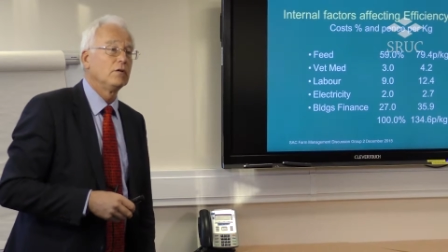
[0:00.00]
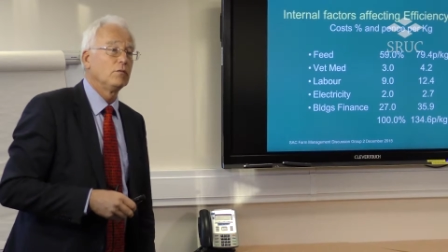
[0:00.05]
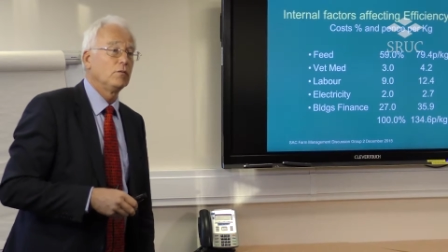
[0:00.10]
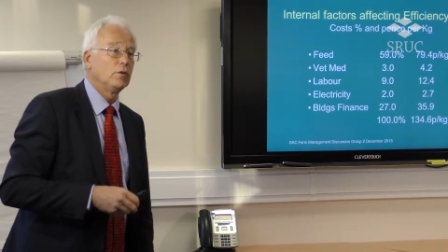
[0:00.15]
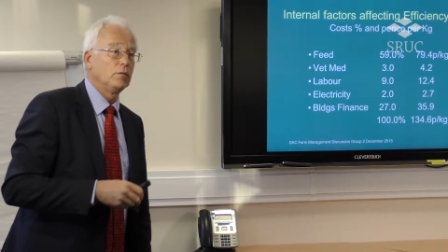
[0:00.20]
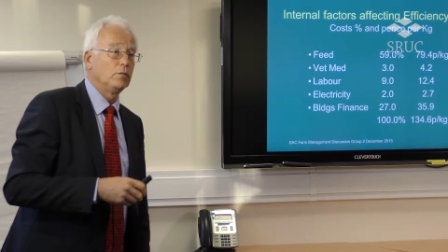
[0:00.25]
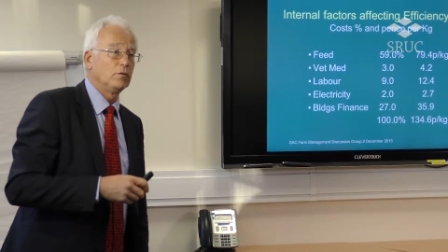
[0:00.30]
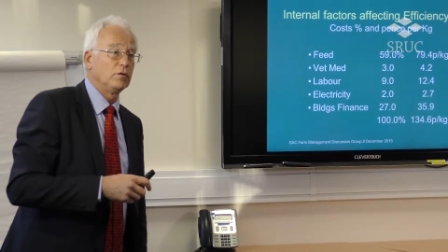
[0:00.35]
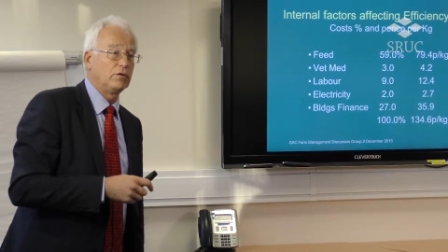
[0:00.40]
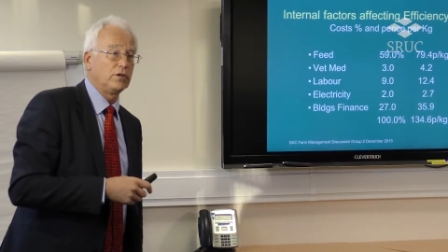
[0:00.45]

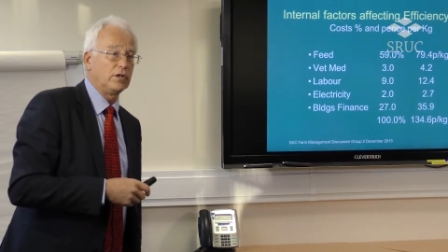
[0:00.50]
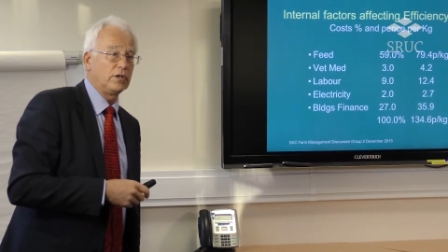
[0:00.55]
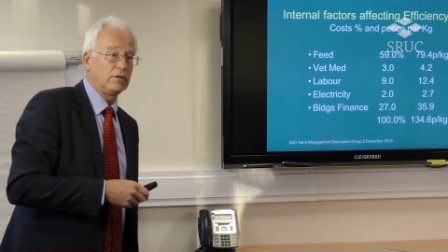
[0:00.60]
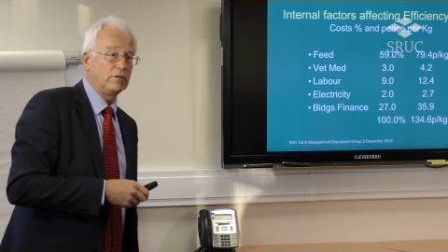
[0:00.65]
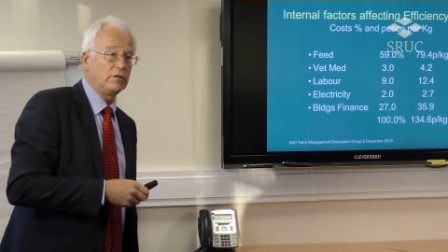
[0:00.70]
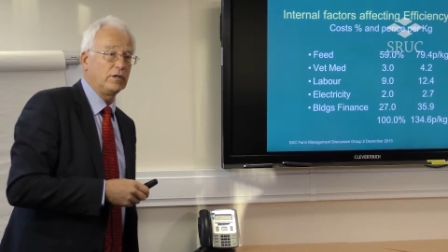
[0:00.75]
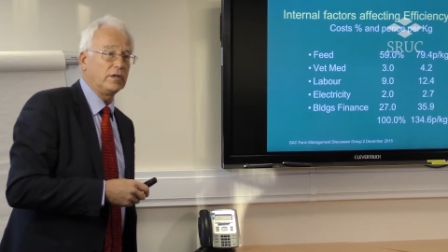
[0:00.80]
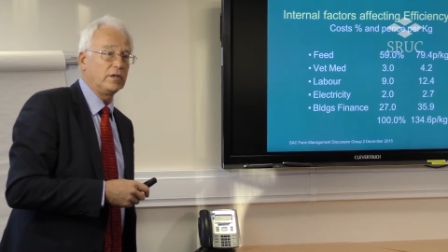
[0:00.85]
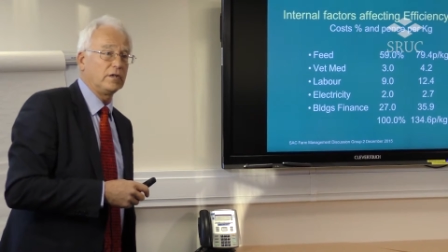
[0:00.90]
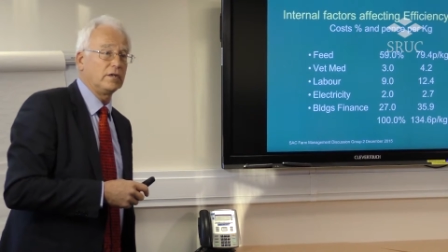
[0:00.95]
we will
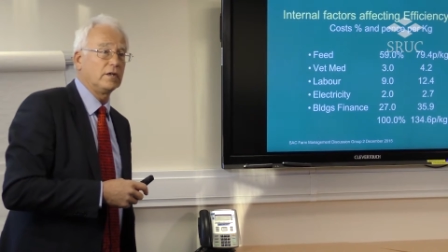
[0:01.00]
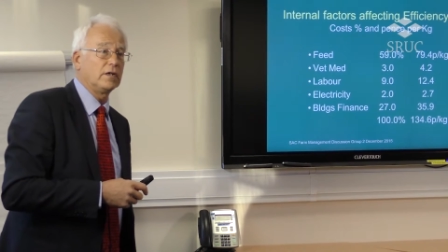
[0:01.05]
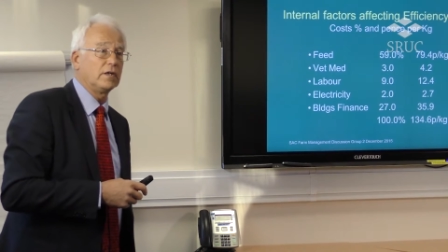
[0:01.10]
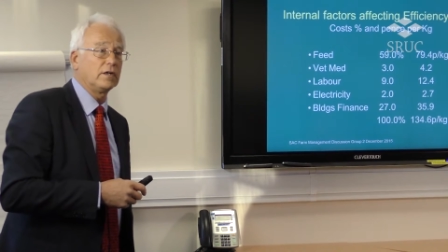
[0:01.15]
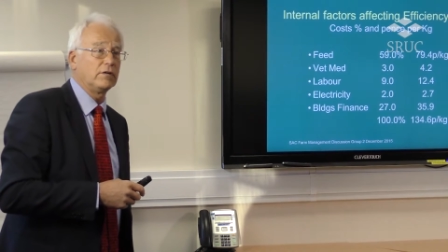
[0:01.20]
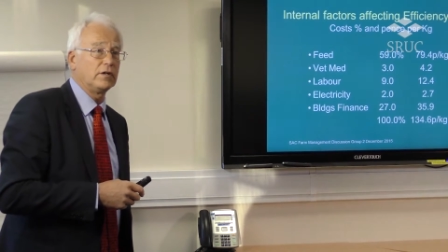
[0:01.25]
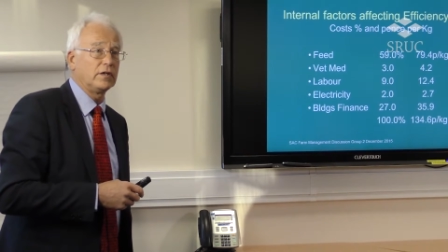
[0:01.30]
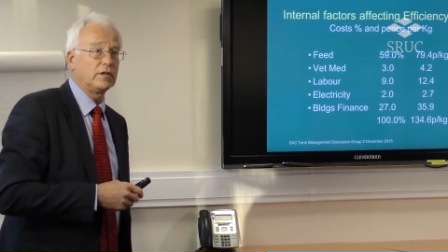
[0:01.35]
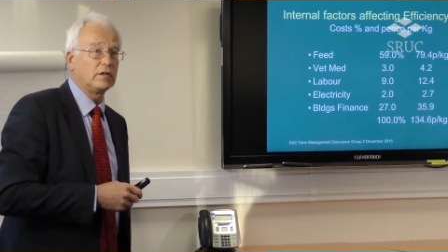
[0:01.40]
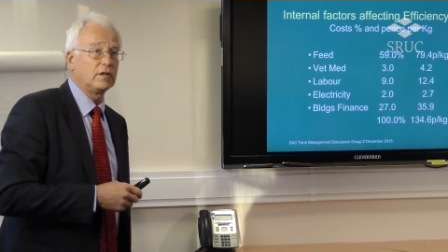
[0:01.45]
generate a
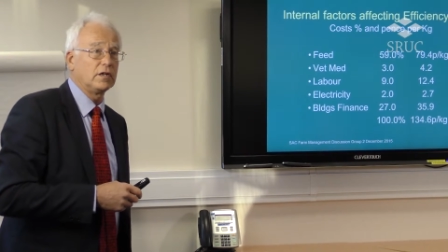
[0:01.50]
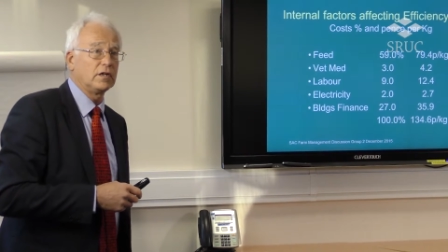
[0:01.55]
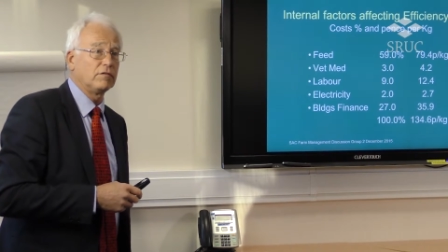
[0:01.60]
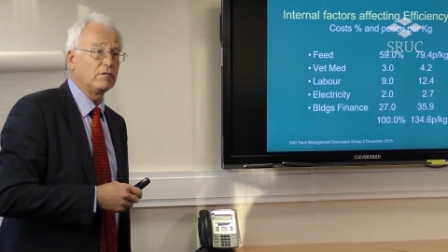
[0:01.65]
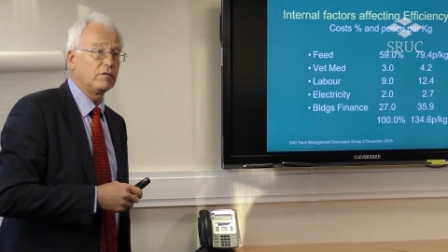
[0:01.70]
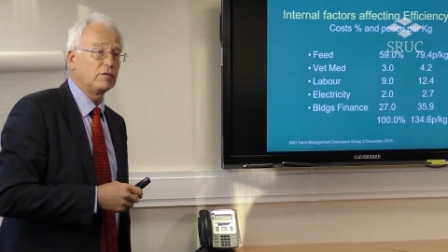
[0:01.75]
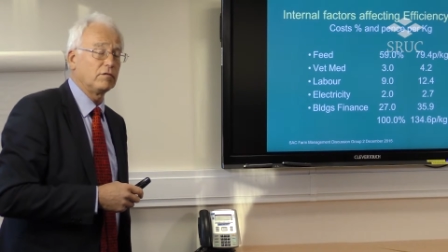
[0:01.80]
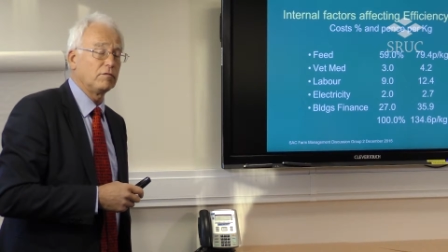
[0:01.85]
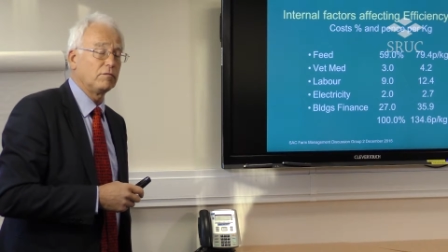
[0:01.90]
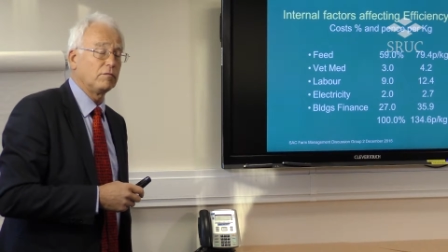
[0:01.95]
greater
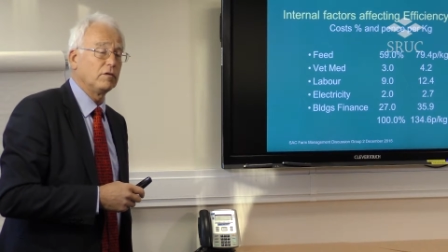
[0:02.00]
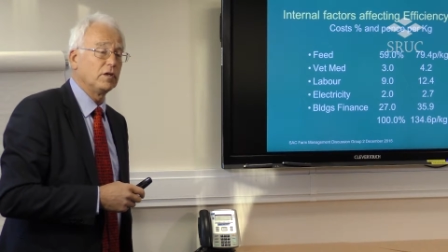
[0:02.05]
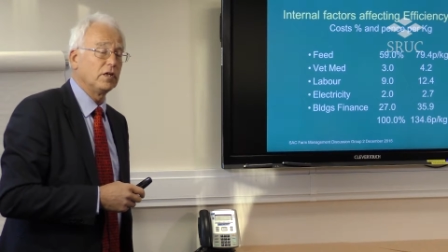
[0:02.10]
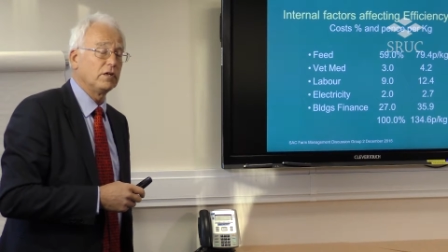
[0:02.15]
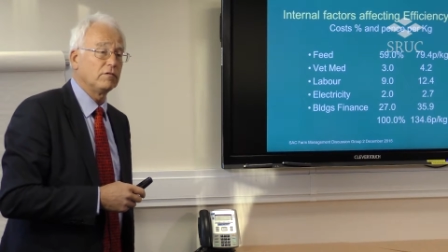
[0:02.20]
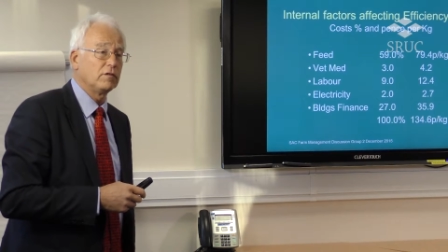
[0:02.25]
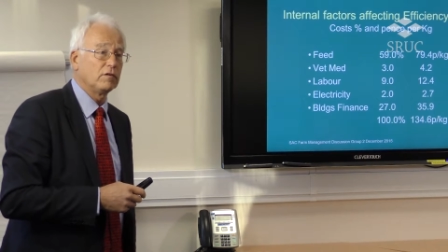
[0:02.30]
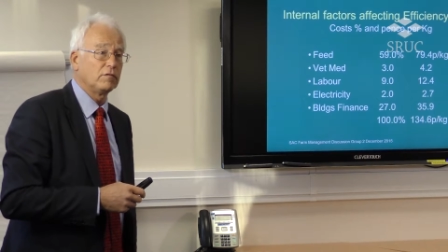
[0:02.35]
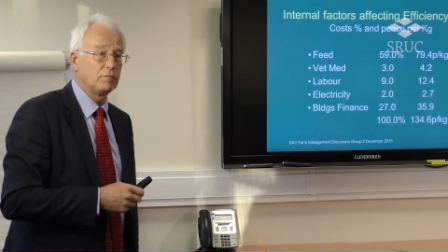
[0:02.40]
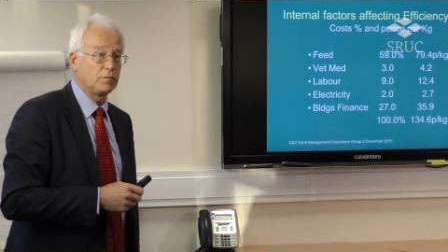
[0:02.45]
level,
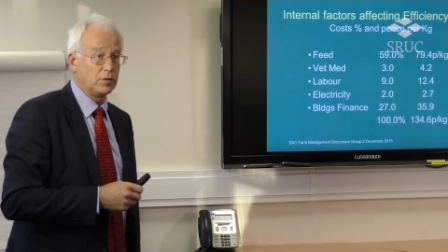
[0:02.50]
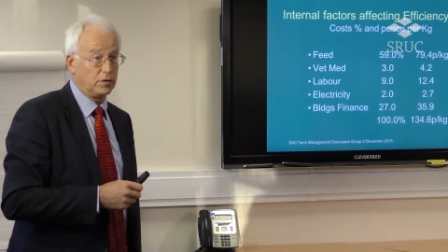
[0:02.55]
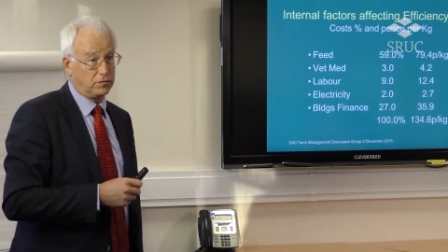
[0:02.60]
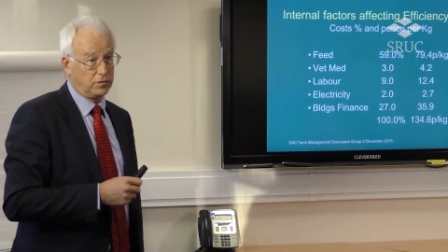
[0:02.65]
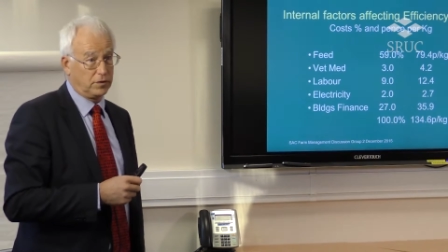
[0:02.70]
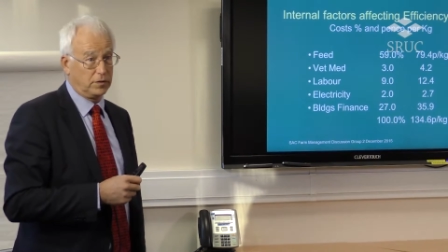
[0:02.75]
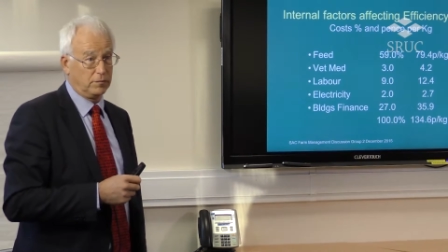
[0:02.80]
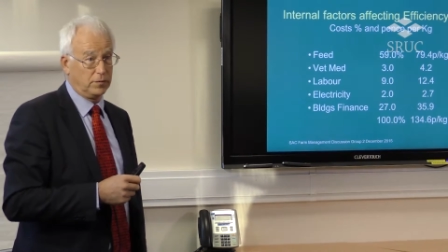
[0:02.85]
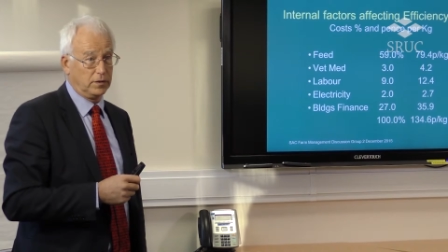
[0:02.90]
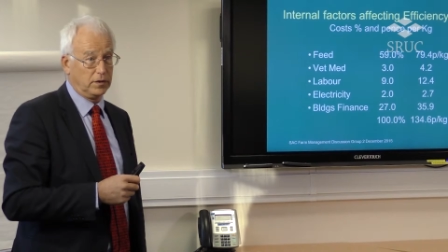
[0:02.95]
level of
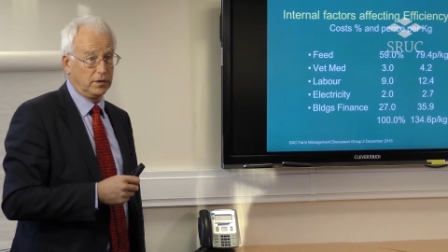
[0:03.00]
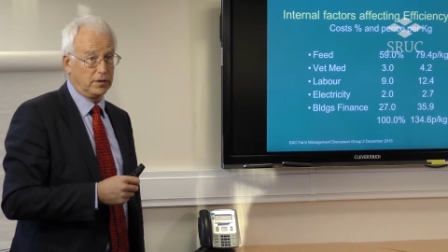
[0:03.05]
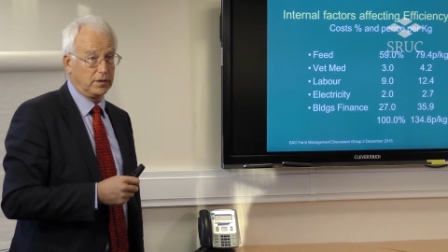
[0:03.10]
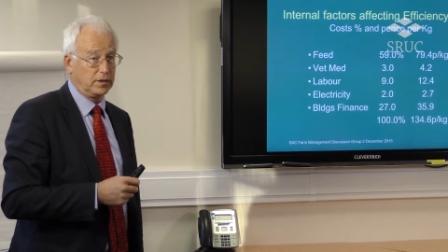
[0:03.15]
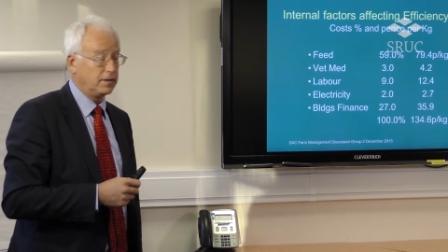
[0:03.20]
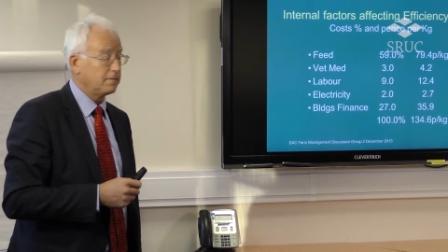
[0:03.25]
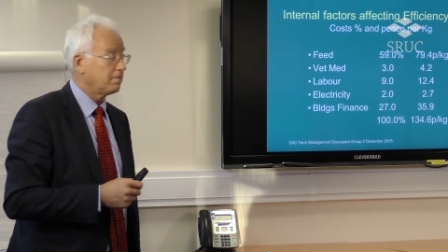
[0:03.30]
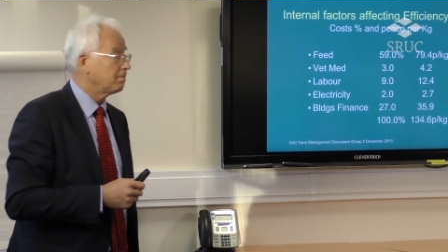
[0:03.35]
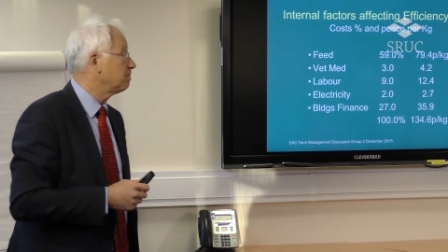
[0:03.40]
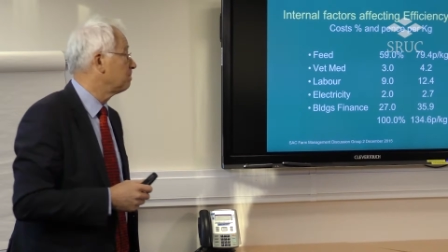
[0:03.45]
profitability.